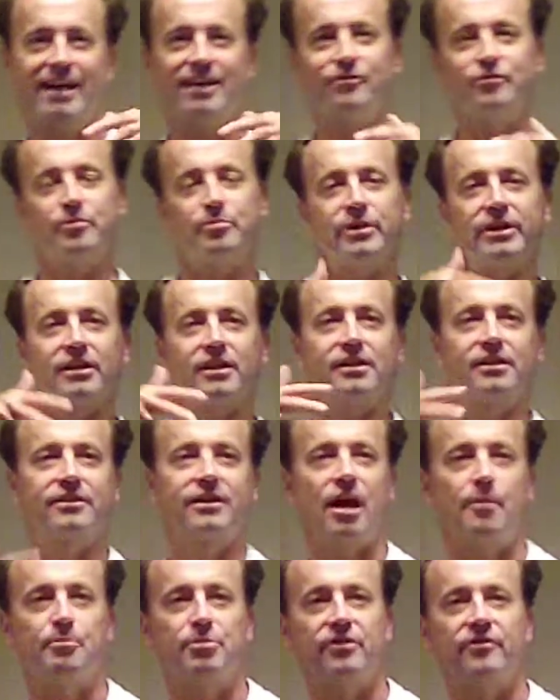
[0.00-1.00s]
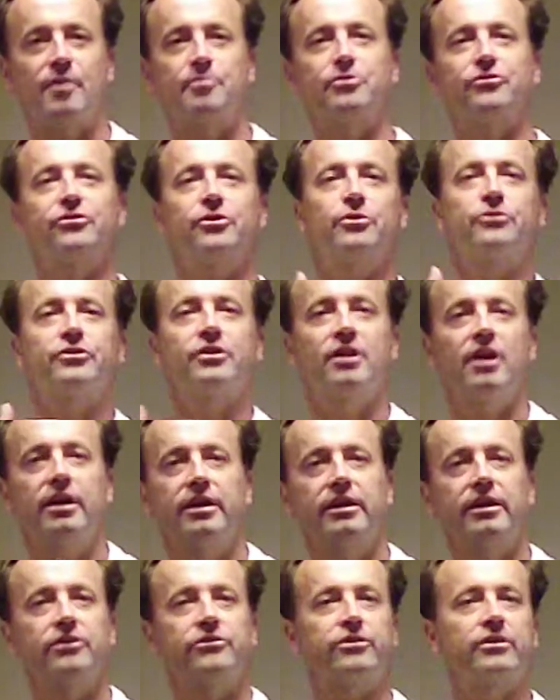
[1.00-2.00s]
a couple of episodes
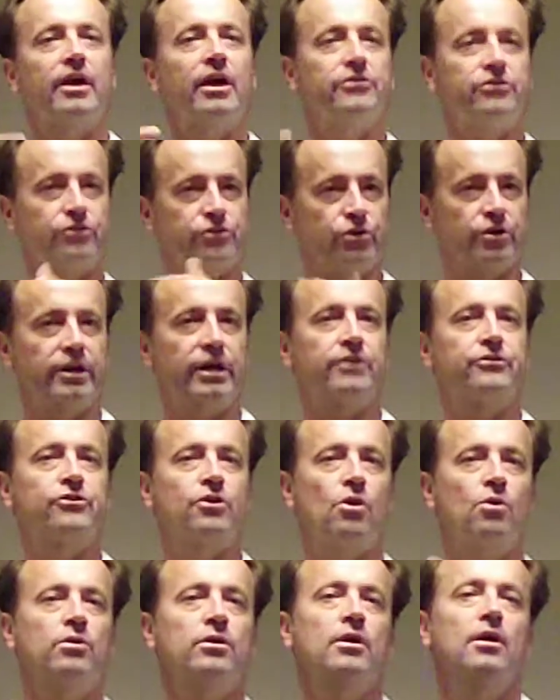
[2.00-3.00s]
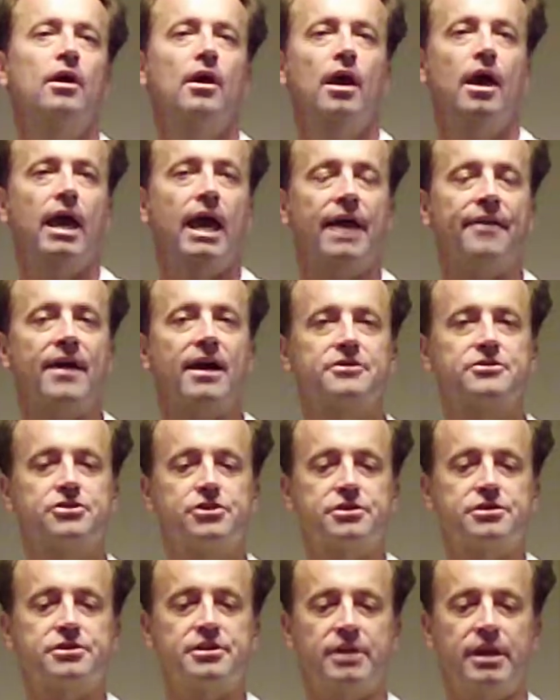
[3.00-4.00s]
clunky as it sort of gets going. And that's
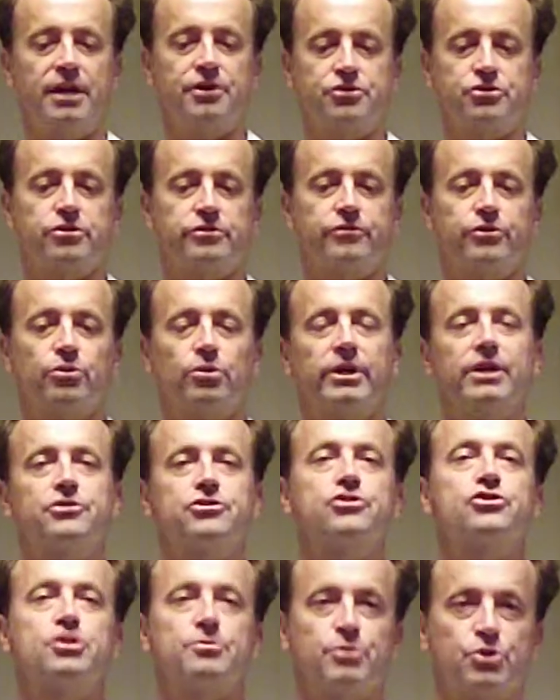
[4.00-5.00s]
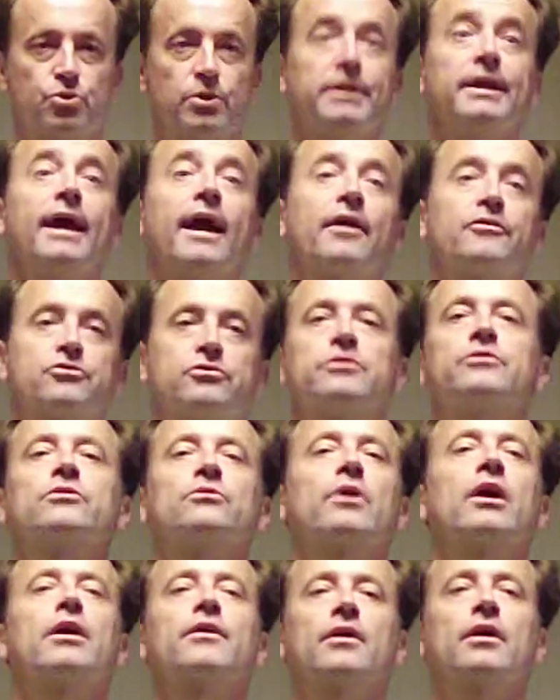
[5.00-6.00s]
just the nature of the relationship between the actor and
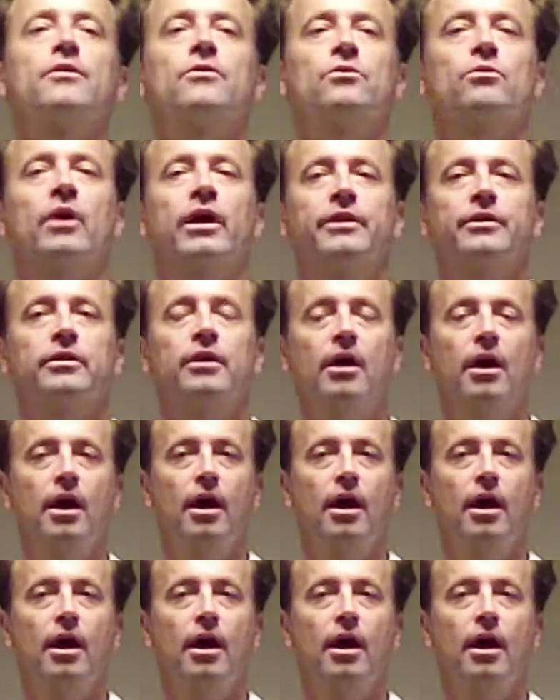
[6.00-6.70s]
the writer.